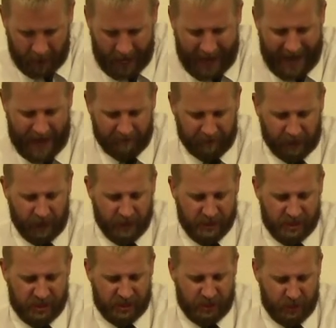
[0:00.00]
I have
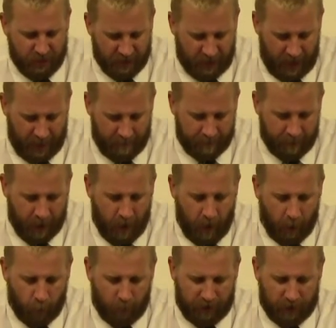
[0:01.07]
consumed them
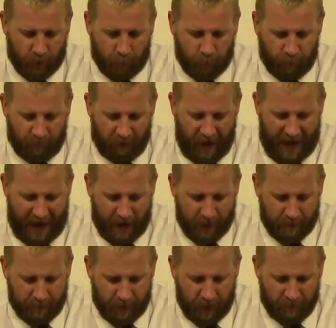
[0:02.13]
with the
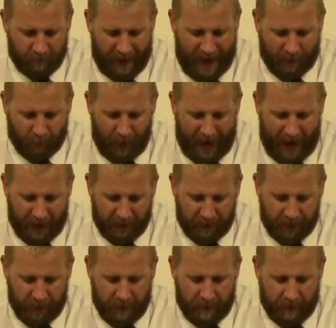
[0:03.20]
fire of my wrath.